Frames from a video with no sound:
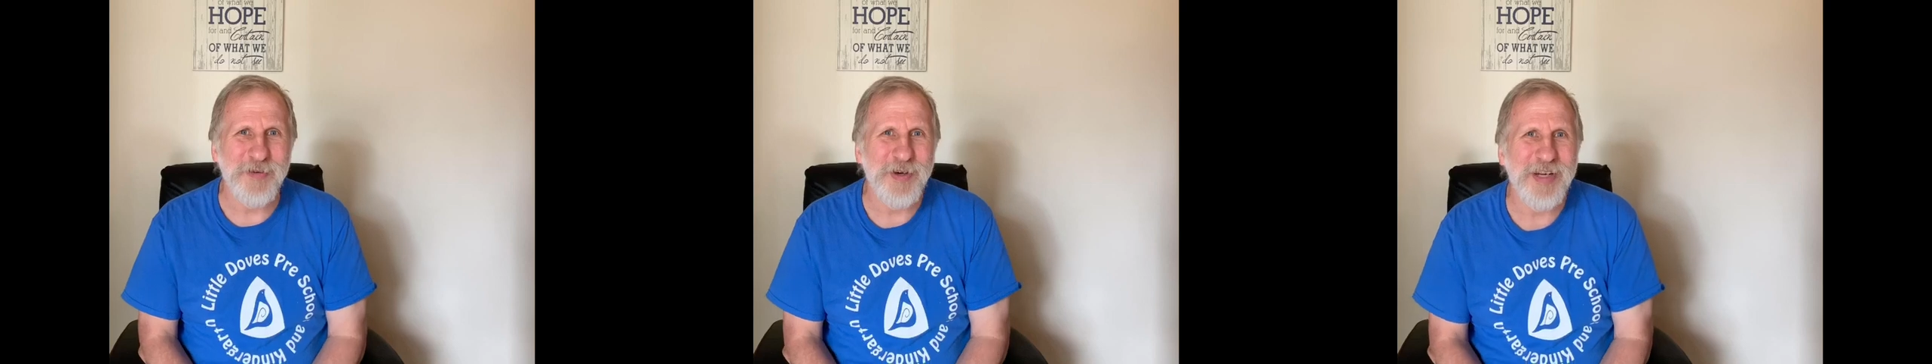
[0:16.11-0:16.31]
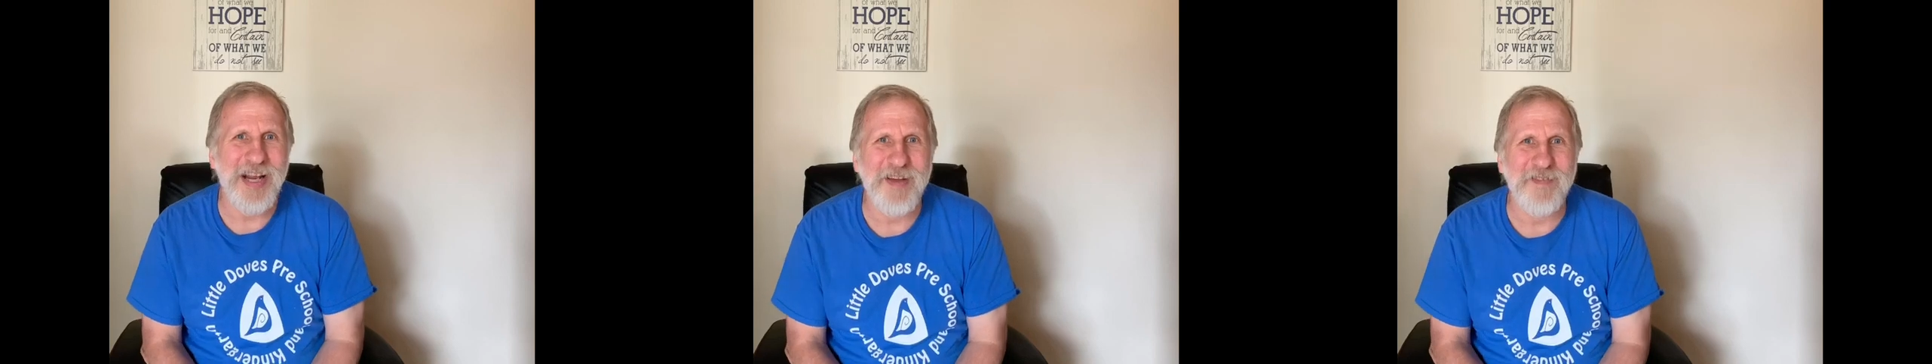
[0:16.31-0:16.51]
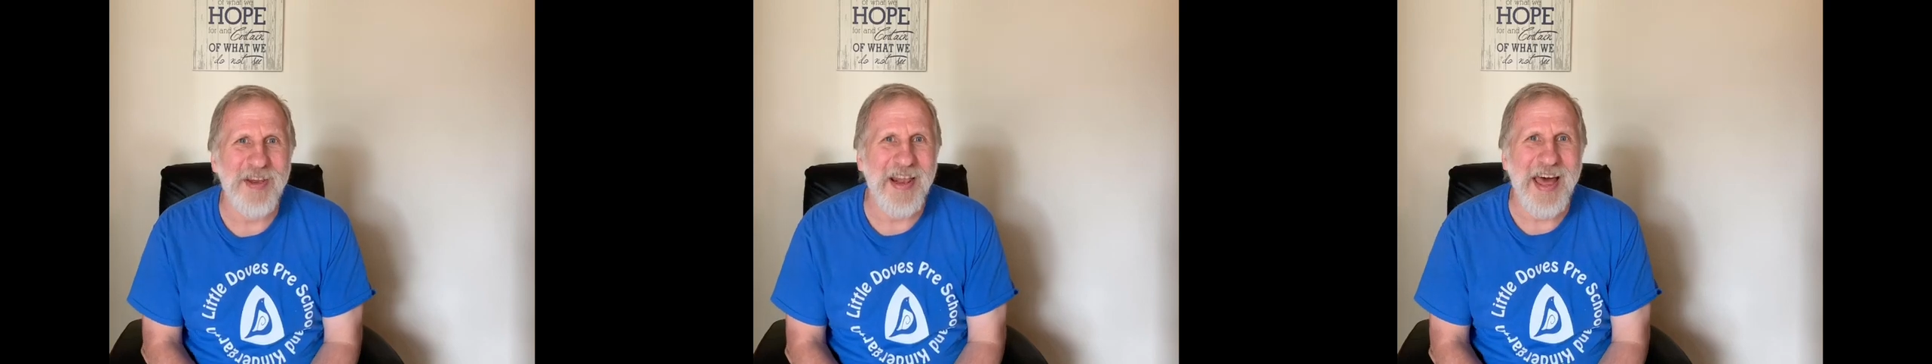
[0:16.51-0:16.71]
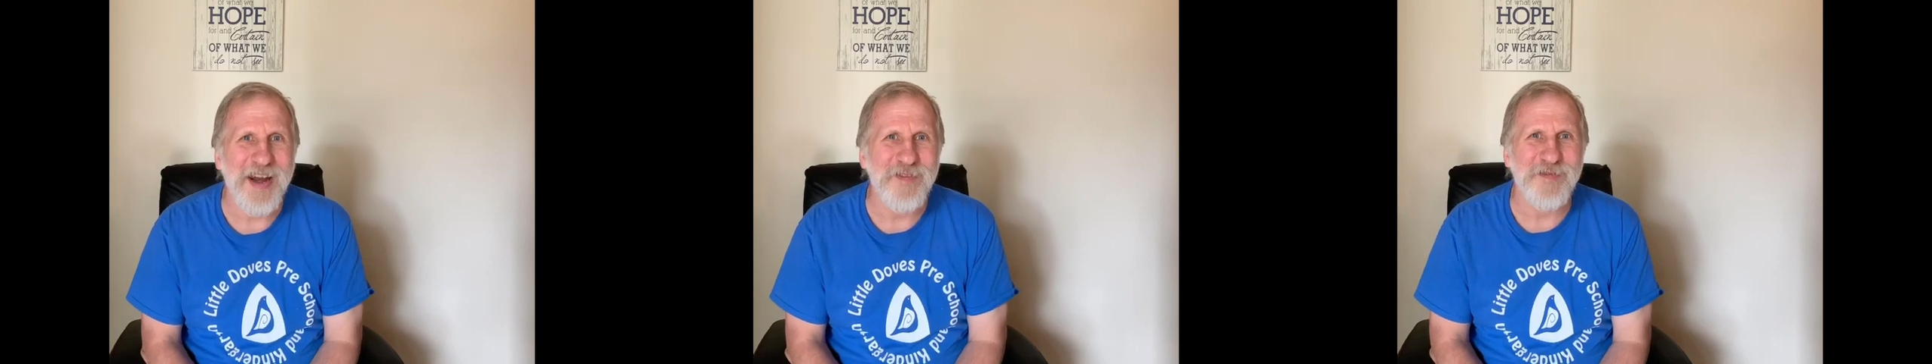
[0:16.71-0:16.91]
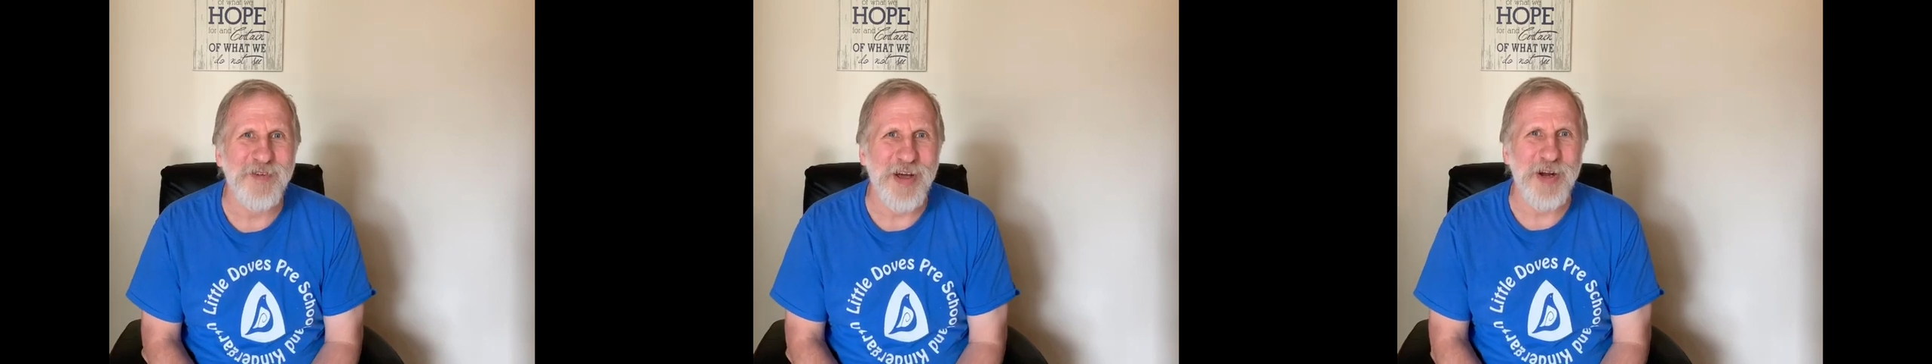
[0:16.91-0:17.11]
We're going to have a lot
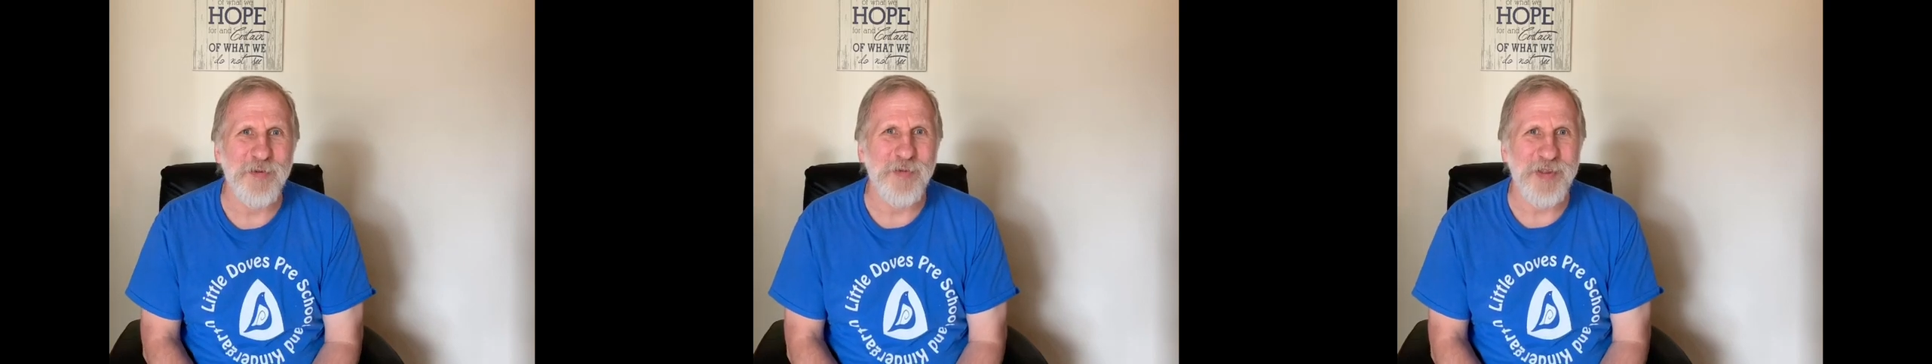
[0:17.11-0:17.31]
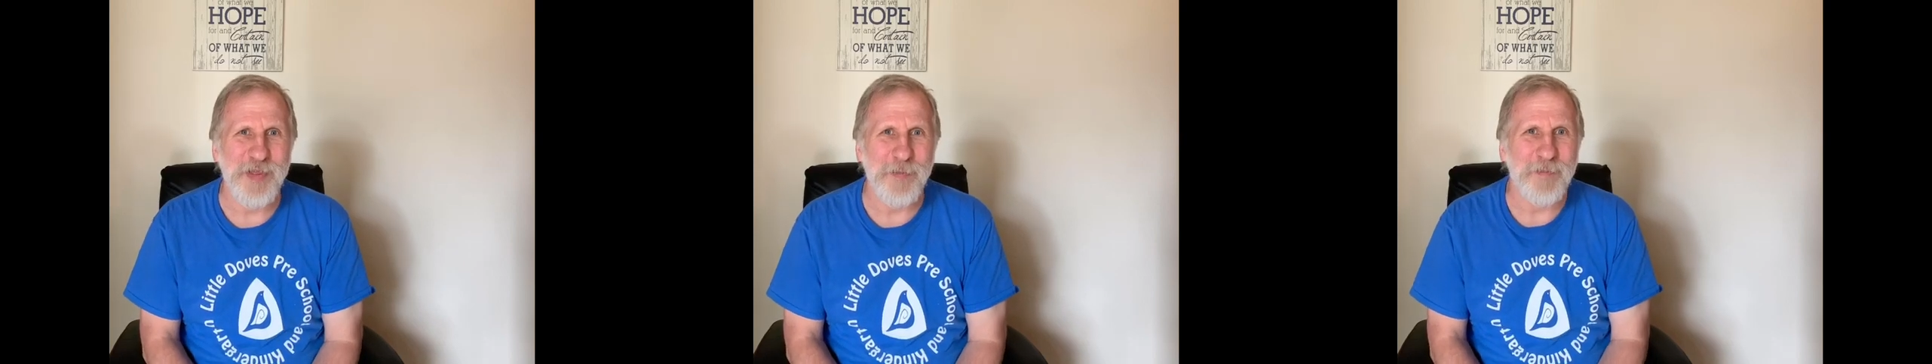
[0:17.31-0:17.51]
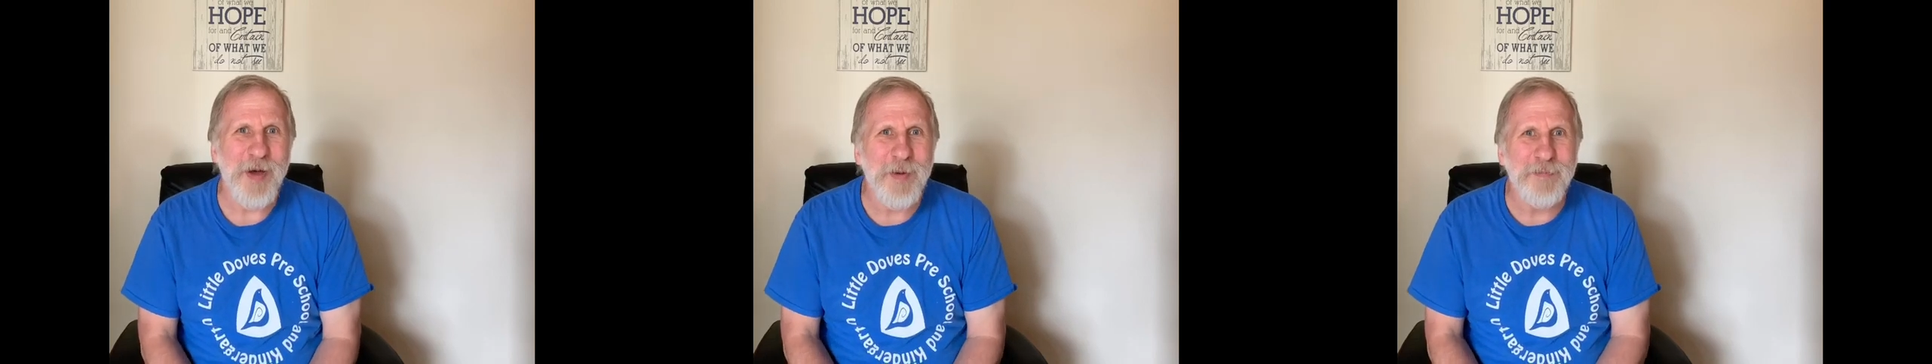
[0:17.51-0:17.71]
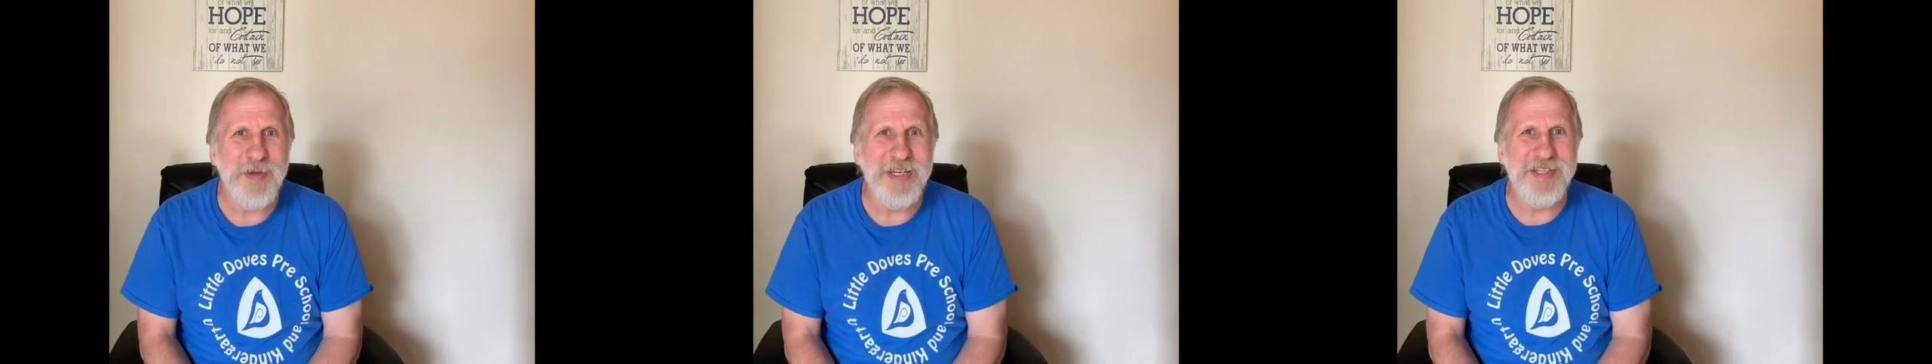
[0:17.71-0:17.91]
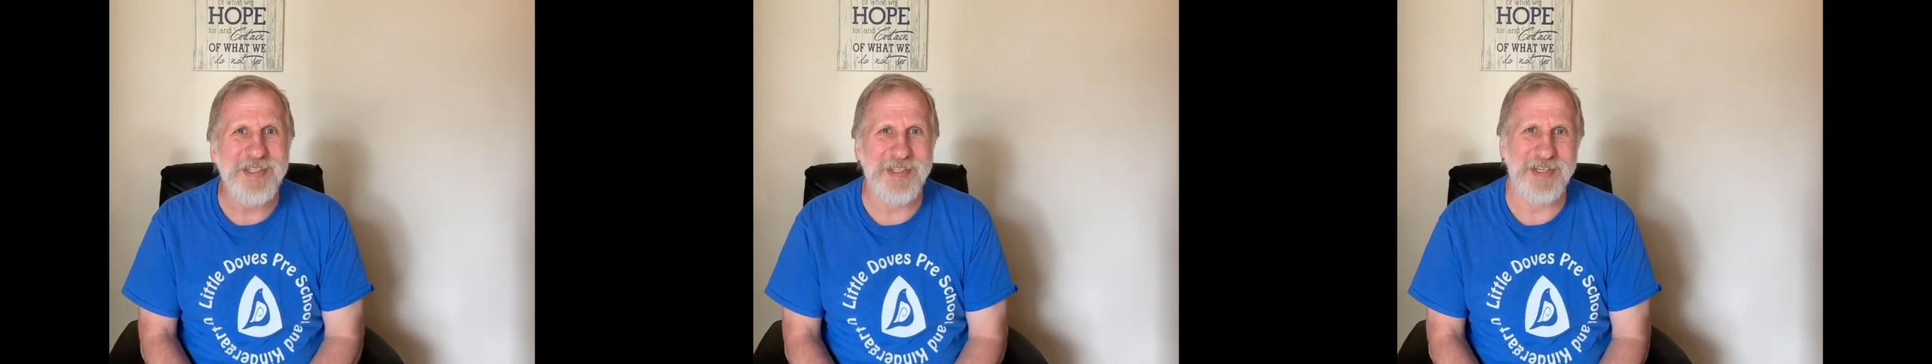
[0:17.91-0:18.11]
of fun with the
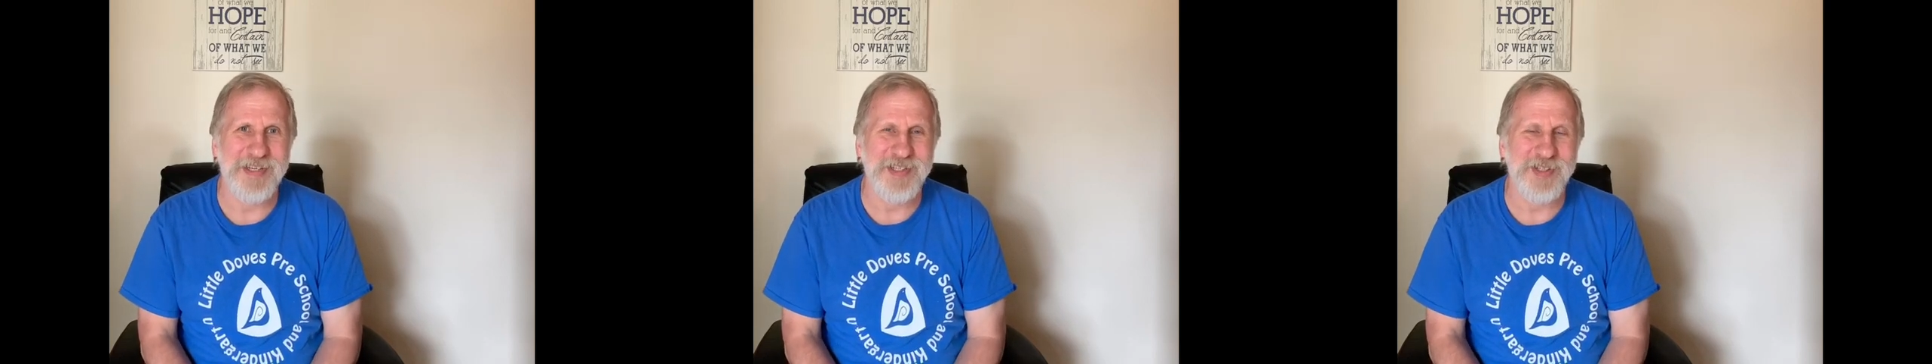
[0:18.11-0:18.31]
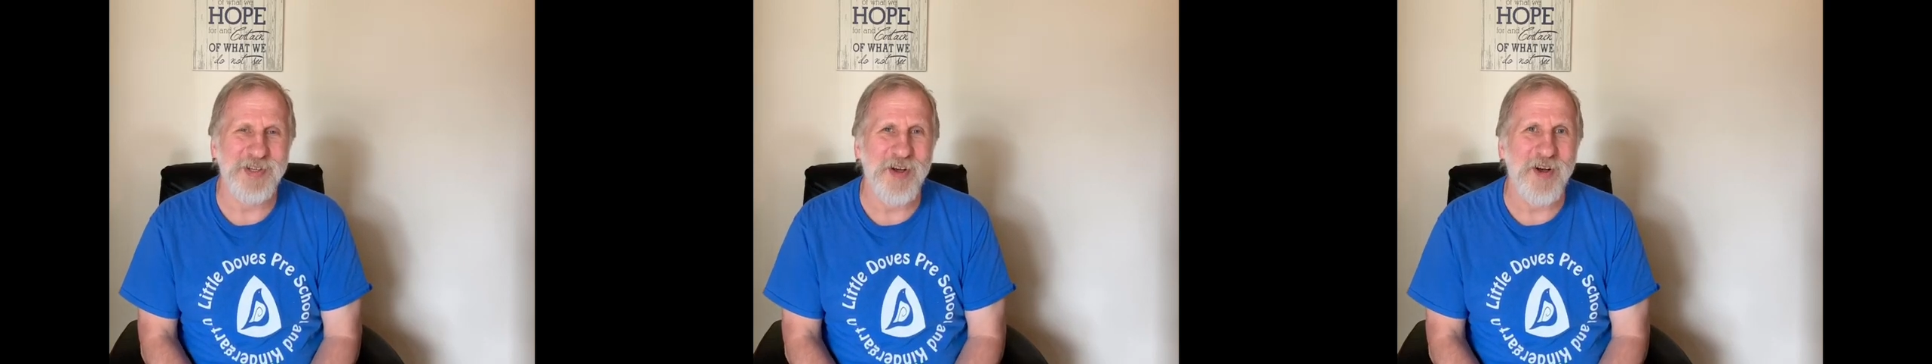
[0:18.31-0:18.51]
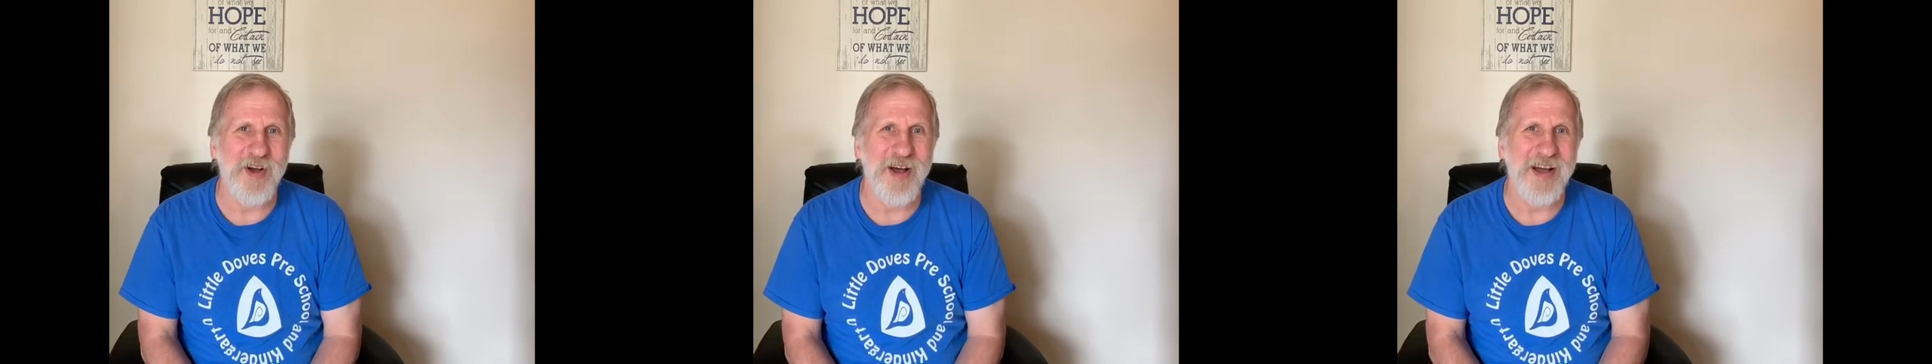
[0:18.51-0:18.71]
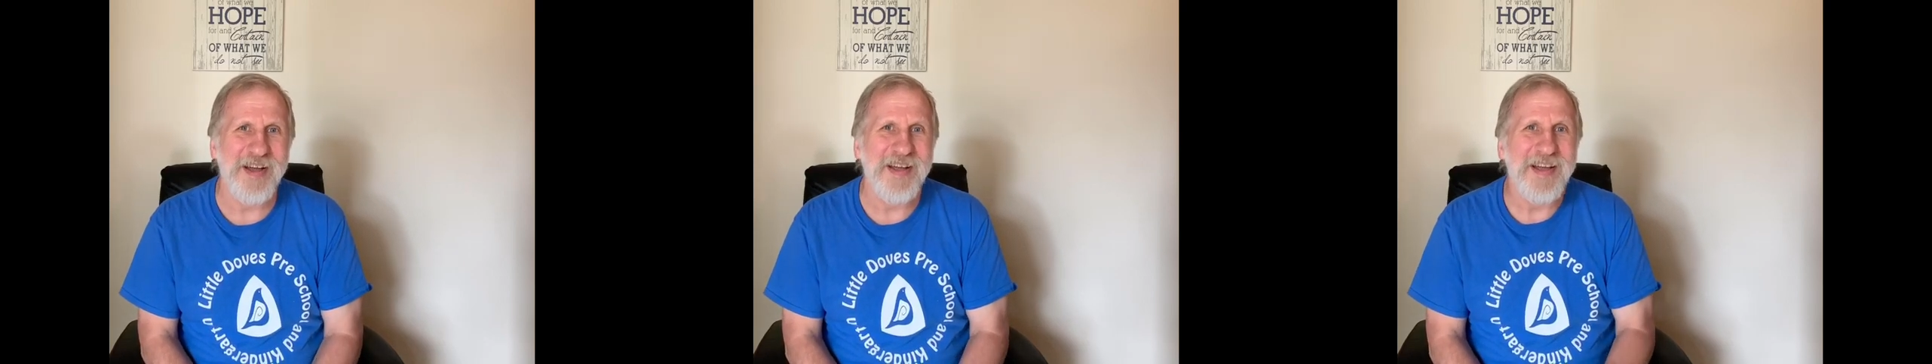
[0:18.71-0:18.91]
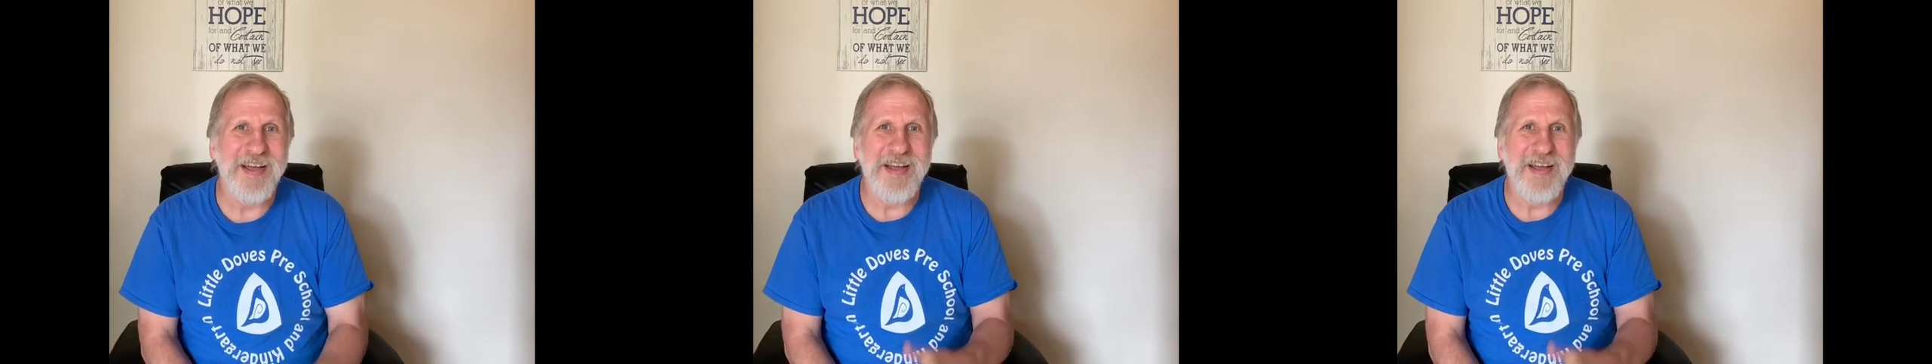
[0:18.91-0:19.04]
puppets and song